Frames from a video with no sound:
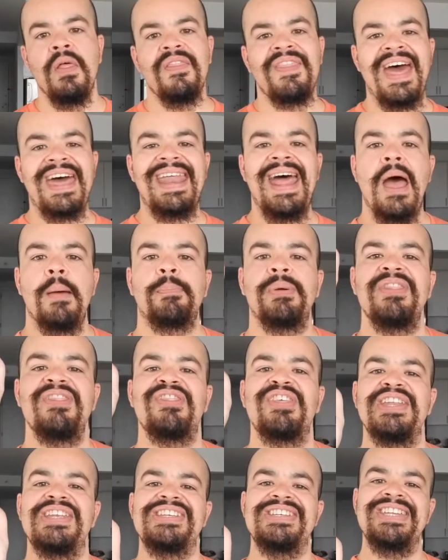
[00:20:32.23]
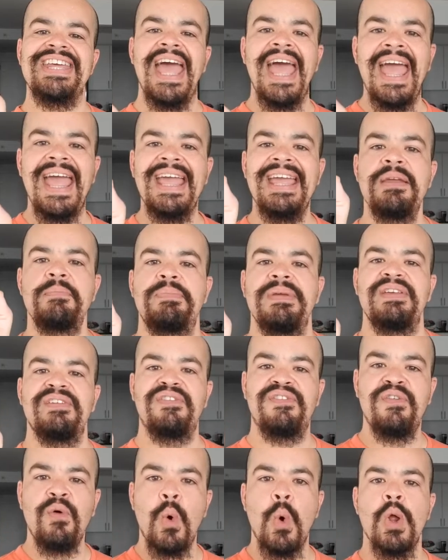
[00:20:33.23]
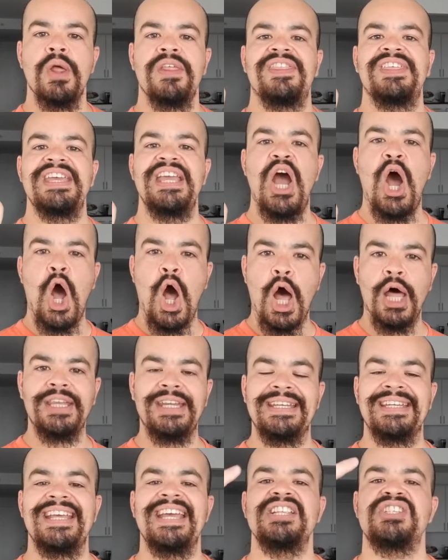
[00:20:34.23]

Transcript: the day before the audit.